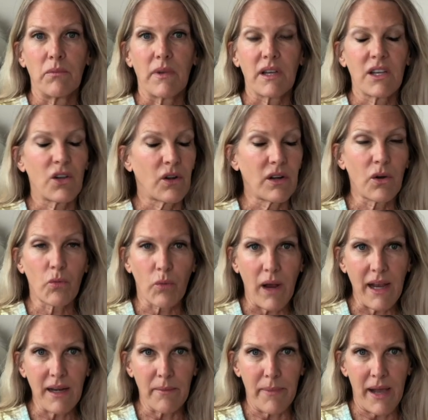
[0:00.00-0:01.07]
You're going to
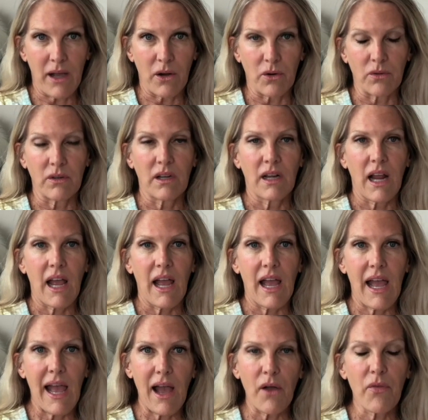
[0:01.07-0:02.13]
write about
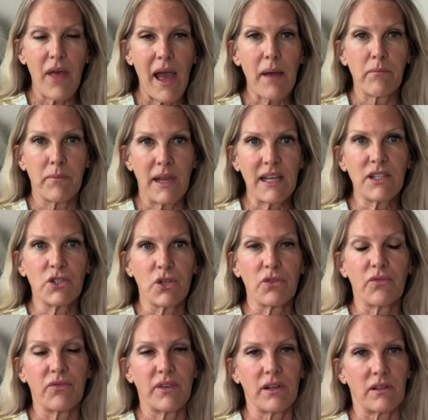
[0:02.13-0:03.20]
how that made you
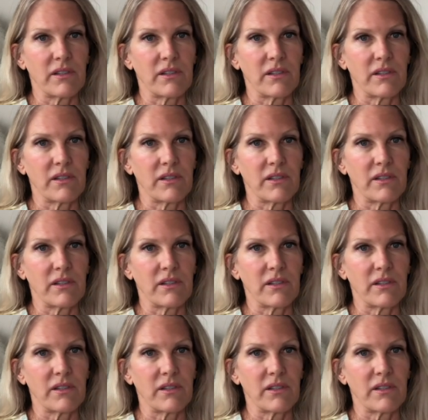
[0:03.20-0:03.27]
feel.